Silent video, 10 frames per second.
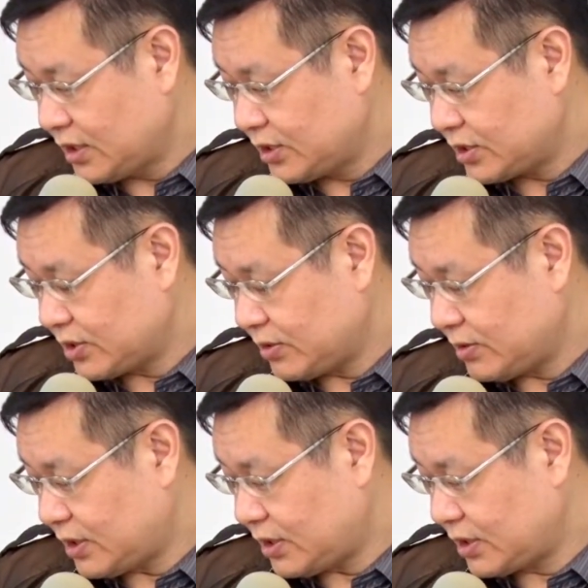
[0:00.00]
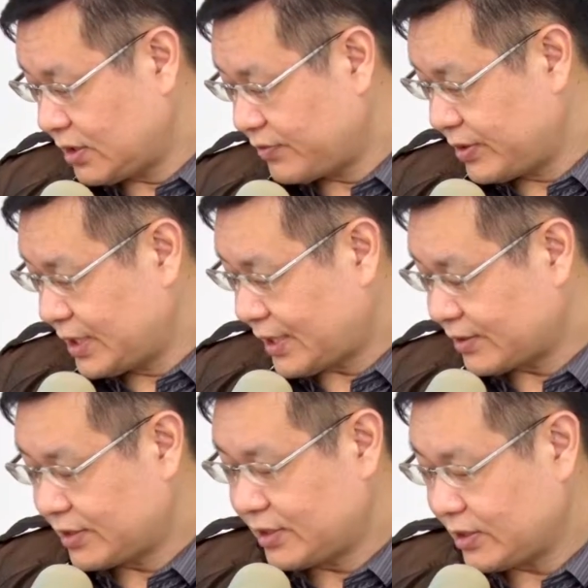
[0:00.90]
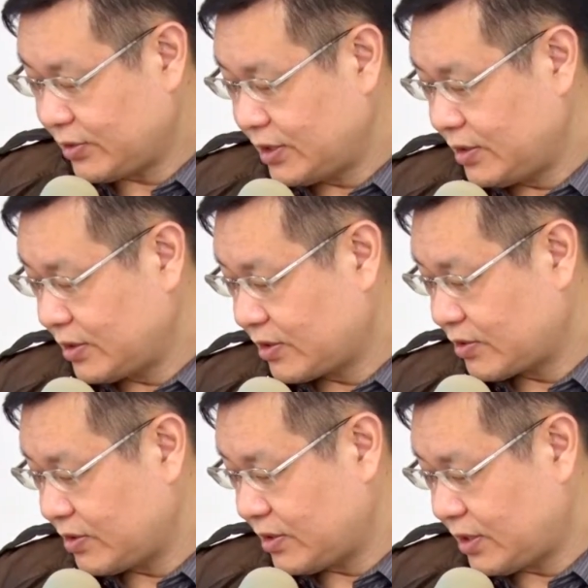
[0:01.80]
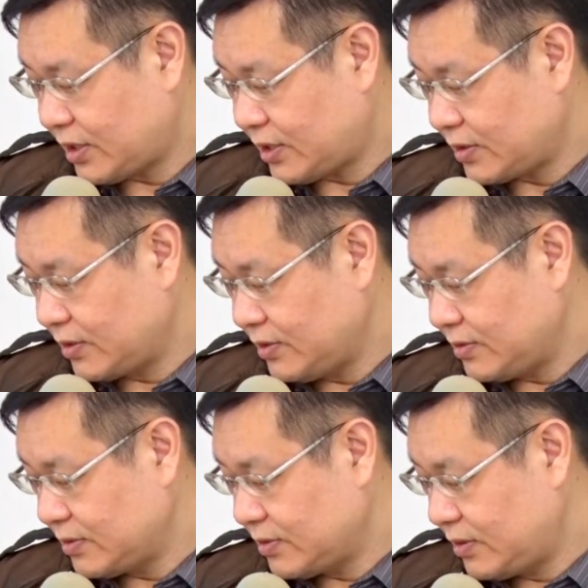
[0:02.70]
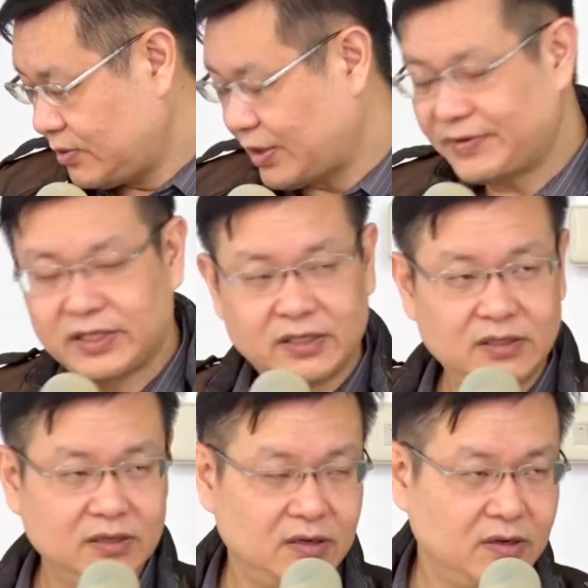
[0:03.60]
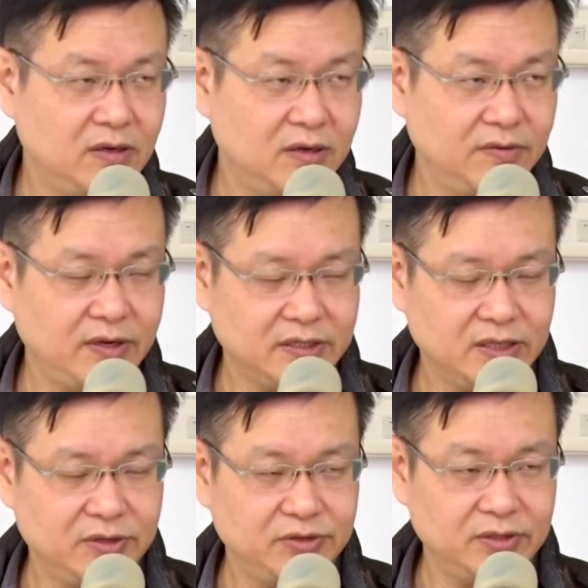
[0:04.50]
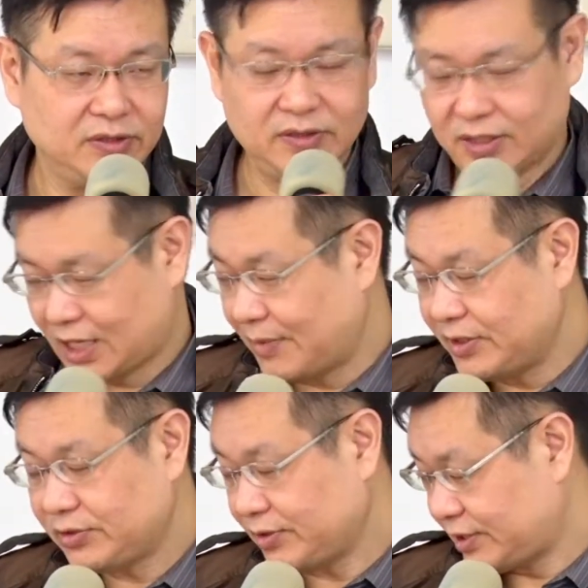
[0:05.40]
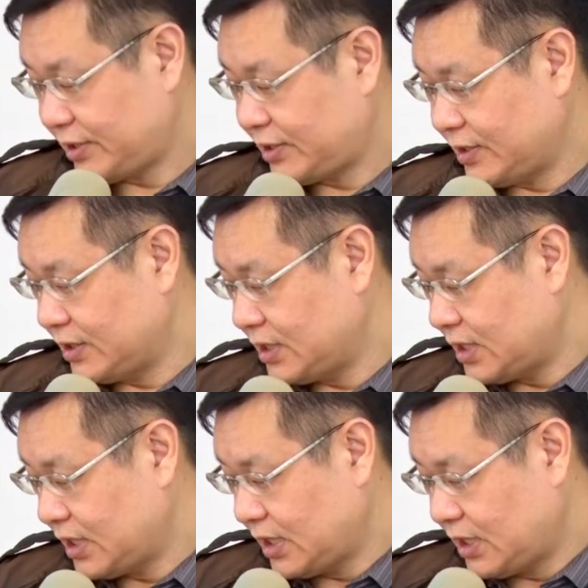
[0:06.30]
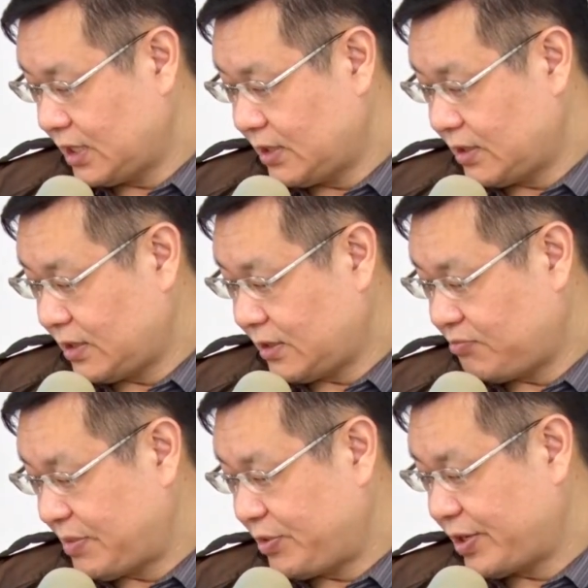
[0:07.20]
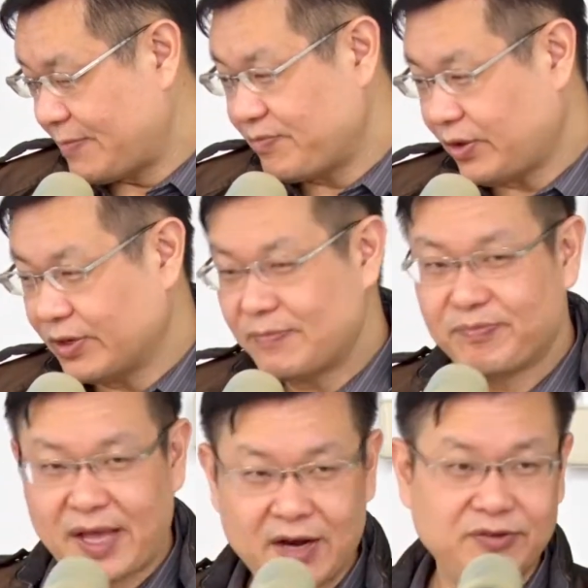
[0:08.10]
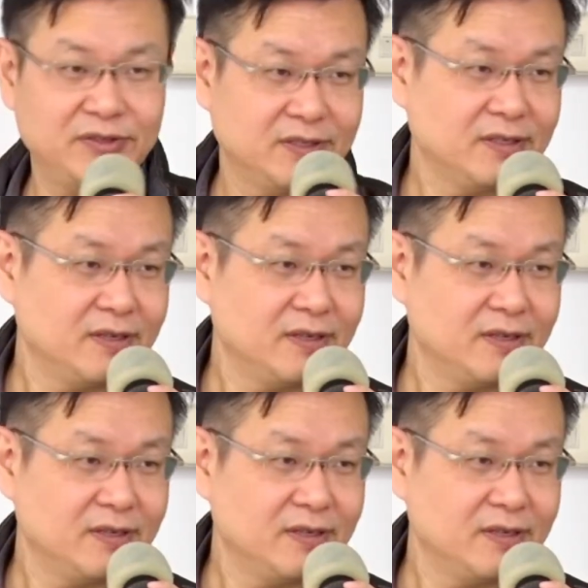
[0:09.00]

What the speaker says: So if we consider only gravity of acceleration coming into the system, maybe we can only barely